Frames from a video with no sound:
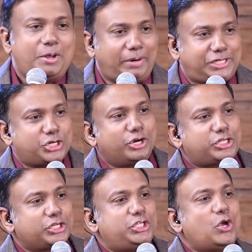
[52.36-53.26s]
But
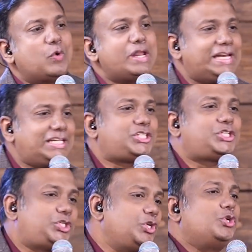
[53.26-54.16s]
church is the only
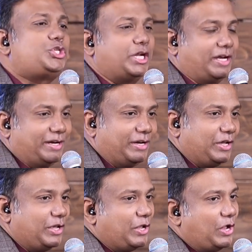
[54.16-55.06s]
institution
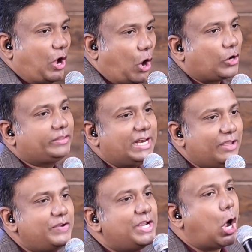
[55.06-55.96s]
or the
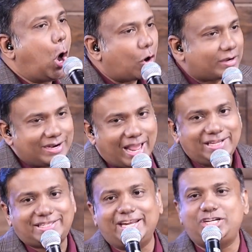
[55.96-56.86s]
living
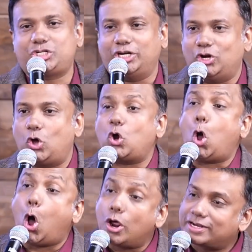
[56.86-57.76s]
organization or
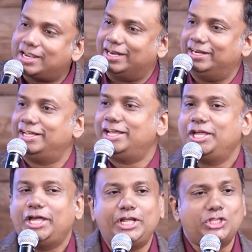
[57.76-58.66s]
organ
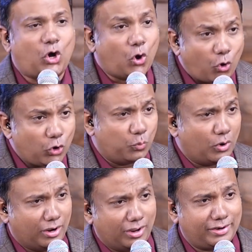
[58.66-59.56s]
in the whole
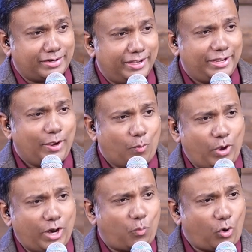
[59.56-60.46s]
world
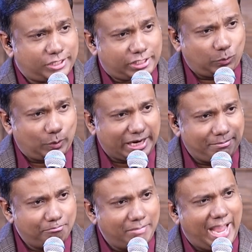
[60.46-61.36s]
where whatever
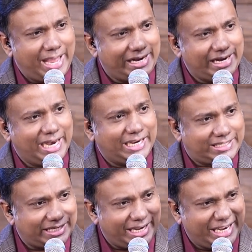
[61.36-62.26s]
a man
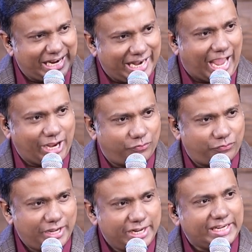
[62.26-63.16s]
leads in
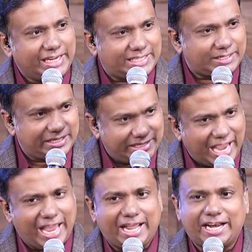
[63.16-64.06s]
life is
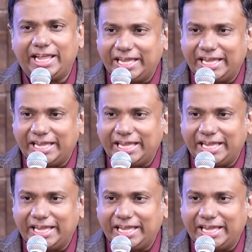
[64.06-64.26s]
there